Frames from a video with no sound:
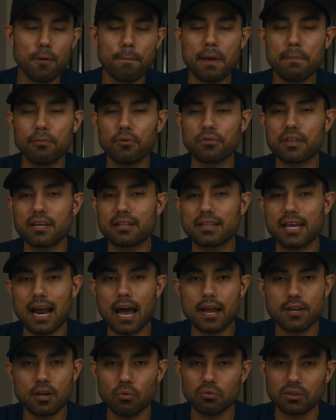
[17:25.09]
I know people think
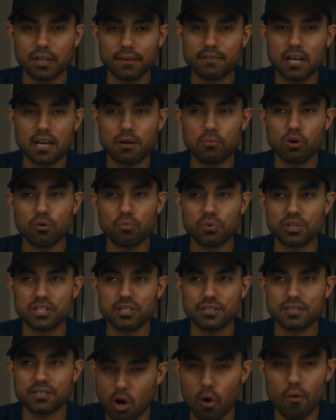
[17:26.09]
that I don't lift anymore,
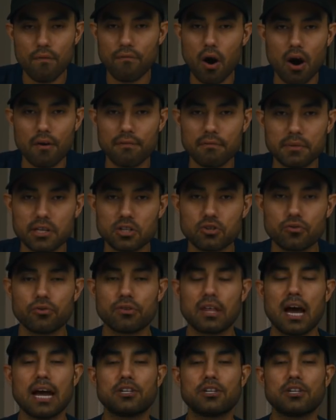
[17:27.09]
which is so far from the truth.